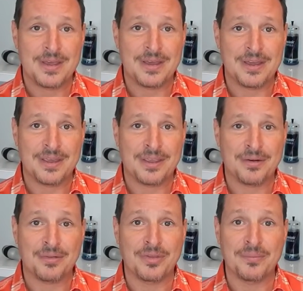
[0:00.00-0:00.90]
I
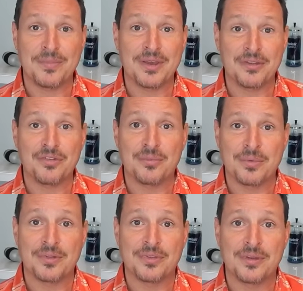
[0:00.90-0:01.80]
can only imagine
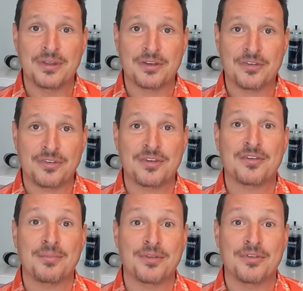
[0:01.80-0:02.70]
what the next
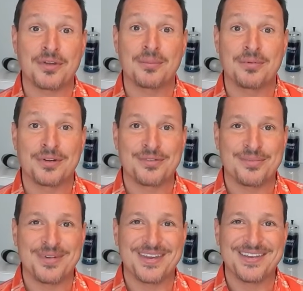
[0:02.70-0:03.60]
6 months are going to bring
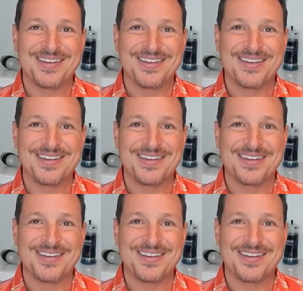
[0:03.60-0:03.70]
for me.